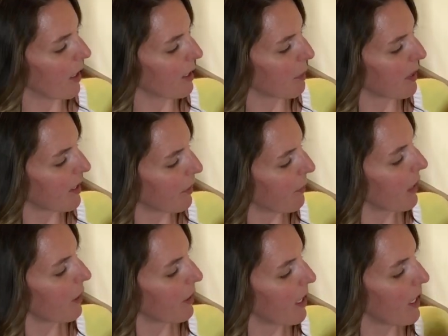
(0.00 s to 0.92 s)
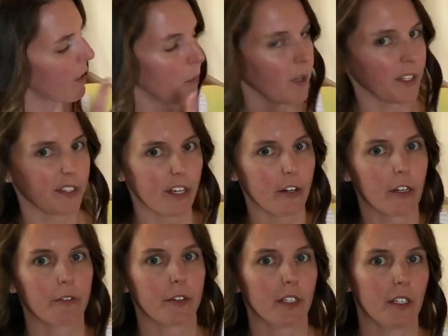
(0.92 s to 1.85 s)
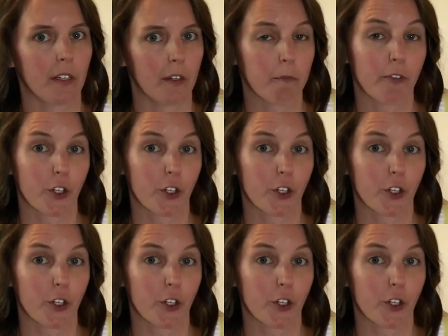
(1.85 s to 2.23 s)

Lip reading: specifically what serif